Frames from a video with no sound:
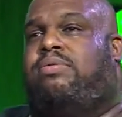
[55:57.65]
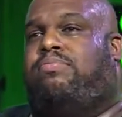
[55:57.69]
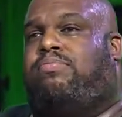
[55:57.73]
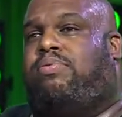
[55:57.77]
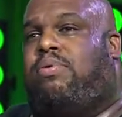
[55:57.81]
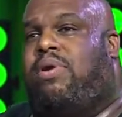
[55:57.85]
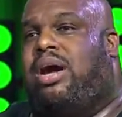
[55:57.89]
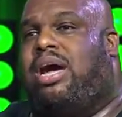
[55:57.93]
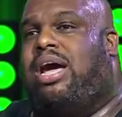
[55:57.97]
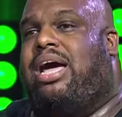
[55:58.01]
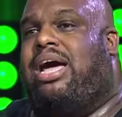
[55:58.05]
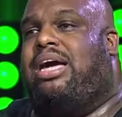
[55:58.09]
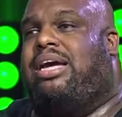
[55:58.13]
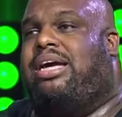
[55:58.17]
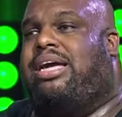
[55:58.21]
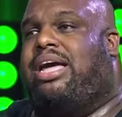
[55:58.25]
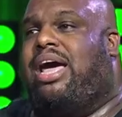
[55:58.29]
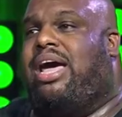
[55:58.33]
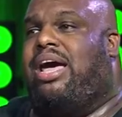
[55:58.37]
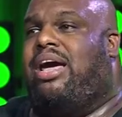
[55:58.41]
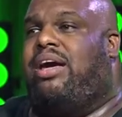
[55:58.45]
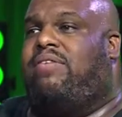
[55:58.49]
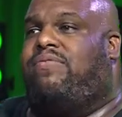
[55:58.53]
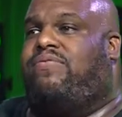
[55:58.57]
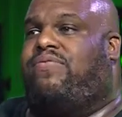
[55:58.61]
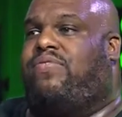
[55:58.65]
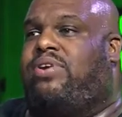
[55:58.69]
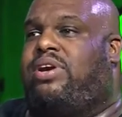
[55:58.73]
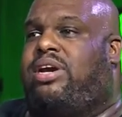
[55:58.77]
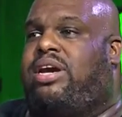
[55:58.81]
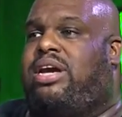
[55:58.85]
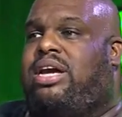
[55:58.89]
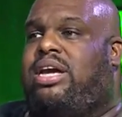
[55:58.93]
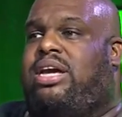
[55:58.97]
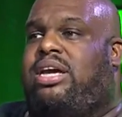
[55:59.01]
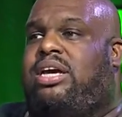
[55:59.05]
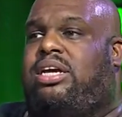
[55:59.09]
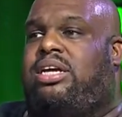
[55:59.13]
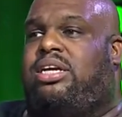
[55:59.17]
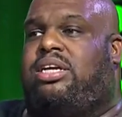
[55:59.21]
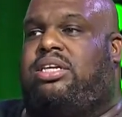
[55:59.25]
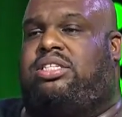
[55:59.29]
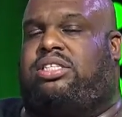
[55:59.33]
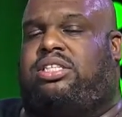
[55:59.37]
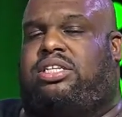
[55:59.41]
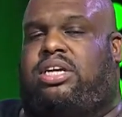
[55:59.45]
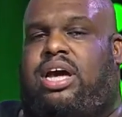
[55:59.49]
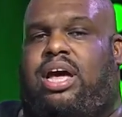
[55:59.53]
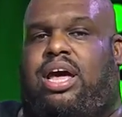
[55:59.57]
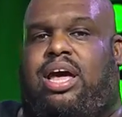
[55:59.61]
break every
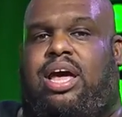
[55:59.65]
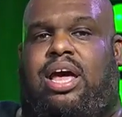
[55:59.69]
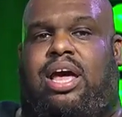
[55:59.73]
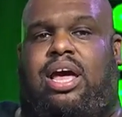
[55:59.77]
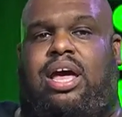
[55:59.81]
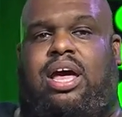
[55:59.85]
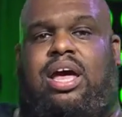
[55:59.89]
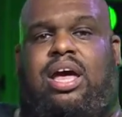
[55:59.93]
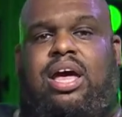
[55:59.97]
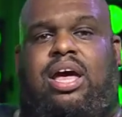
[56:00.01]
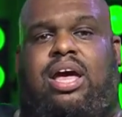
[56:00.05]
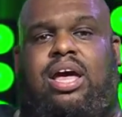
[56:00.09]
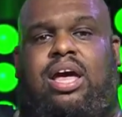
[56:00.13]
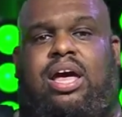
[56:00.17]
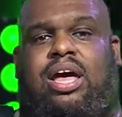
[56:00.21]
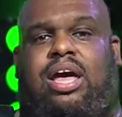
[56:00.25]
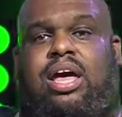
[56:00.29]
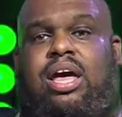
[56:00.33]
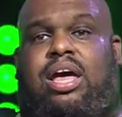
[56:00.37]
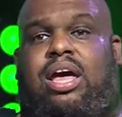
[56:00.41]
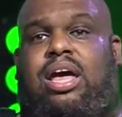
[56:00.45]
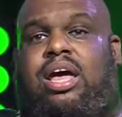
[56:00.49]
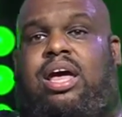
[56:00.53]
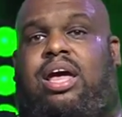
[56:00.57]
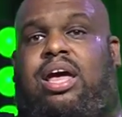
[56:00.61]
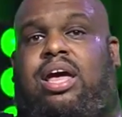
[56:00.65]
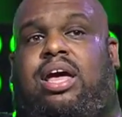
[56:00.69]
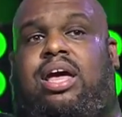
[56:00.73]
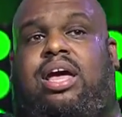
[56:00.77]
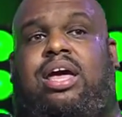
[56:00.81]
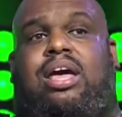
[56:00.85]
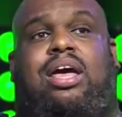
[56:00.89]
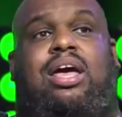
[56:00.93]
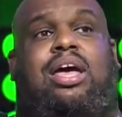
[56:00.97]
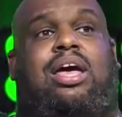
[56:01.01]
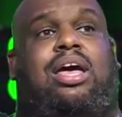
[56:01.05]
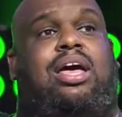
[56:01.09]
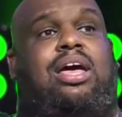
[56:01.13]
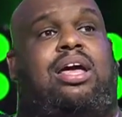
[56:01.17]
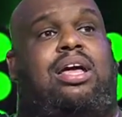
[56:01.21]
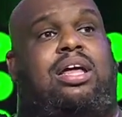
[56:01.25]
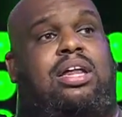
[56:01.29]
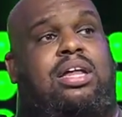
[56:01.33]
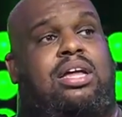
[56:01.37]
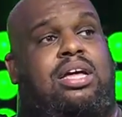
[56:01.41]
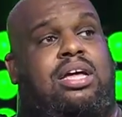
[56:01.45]
chain.